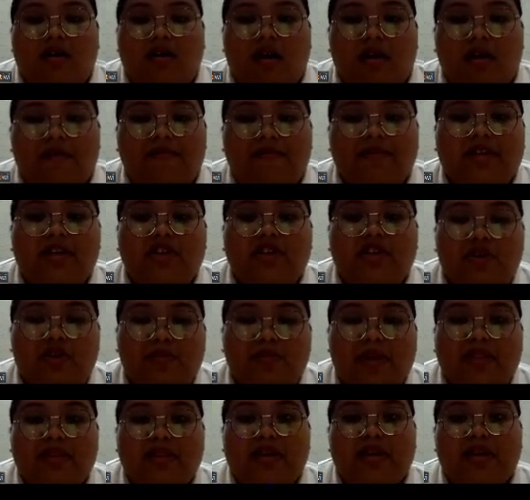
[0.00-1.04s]
of the new
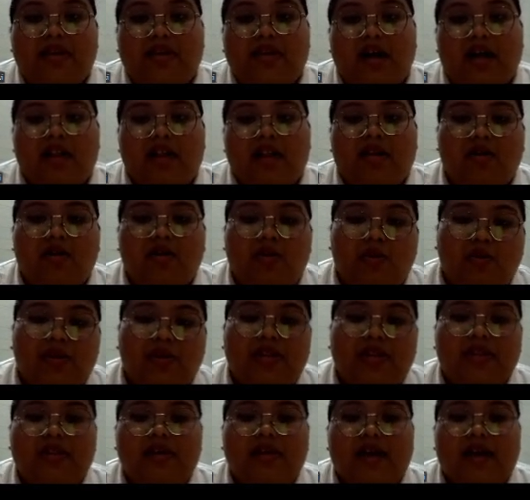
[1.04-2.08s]
material
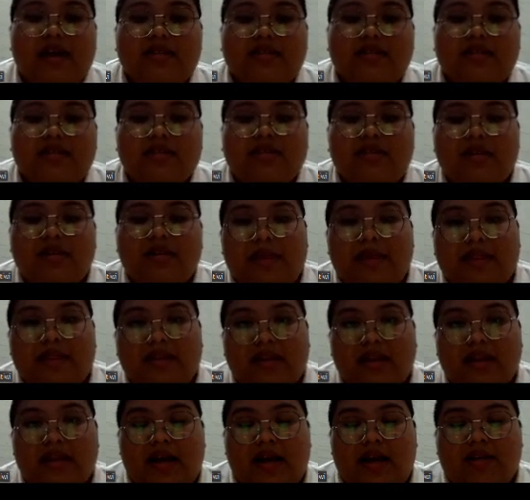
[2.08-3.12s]
with the existing
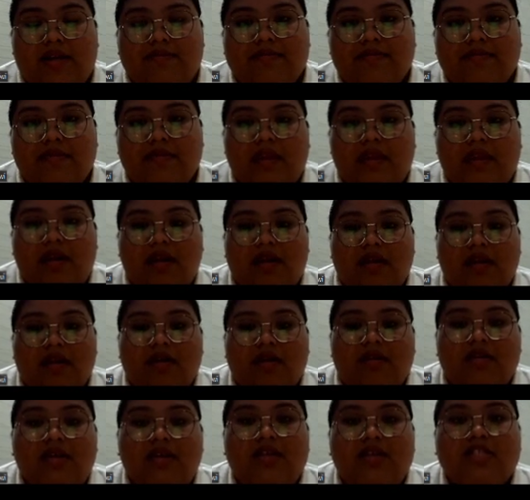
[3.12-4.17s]
material.
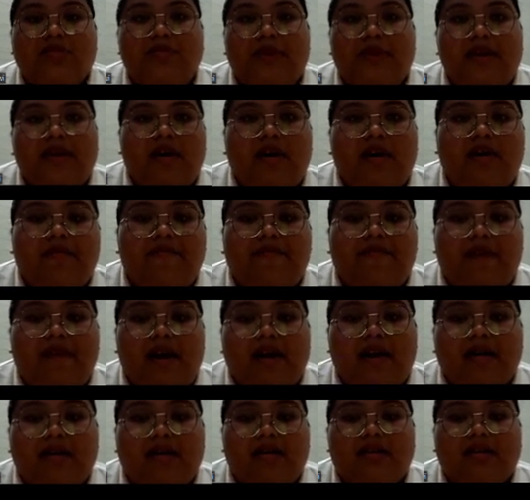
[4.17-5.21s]
This may
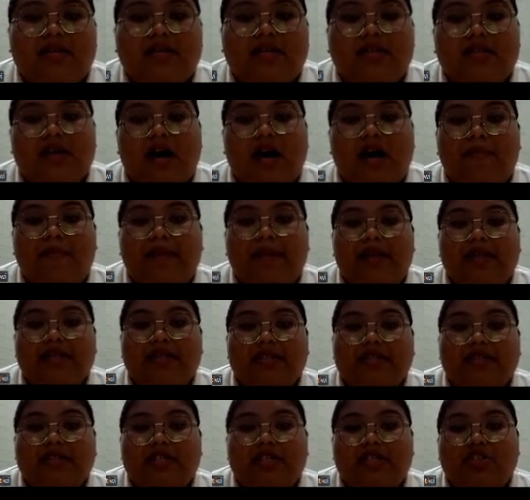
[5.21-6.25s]
affect the
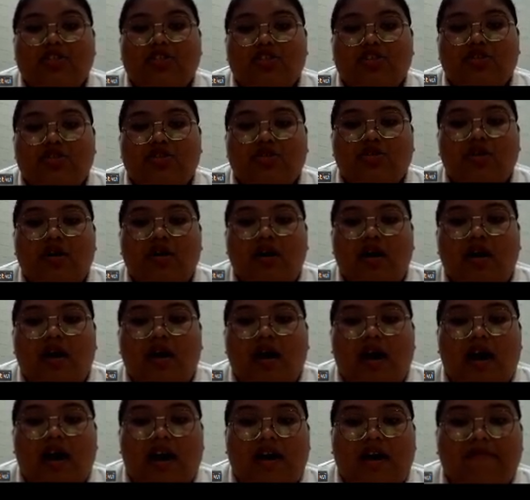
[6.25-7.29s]
ability to
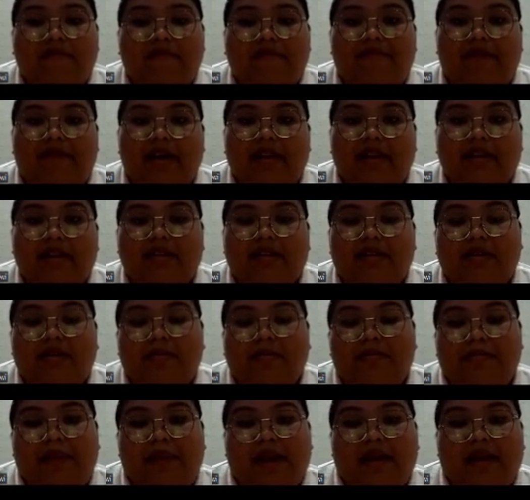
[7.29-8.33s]
have a valid
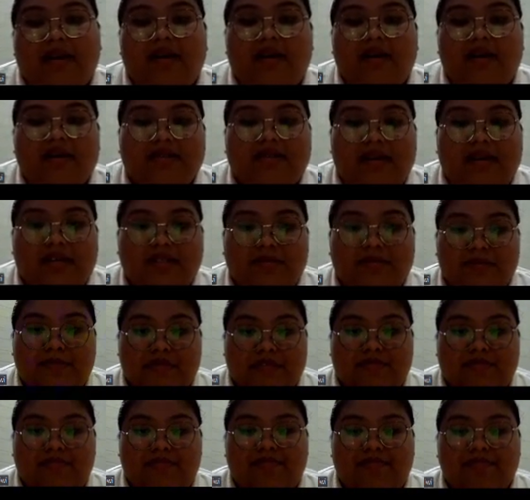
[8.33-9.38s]
impact
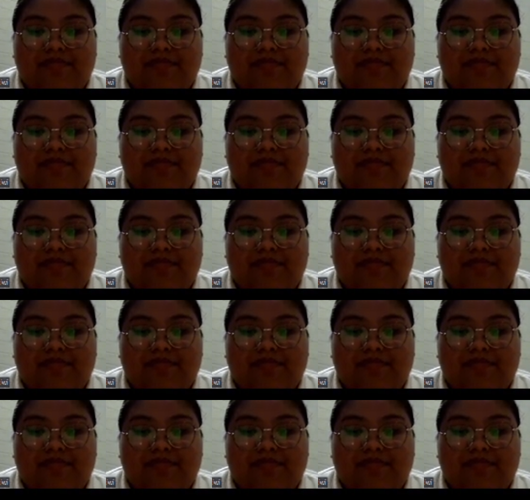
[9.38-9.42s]
assessment.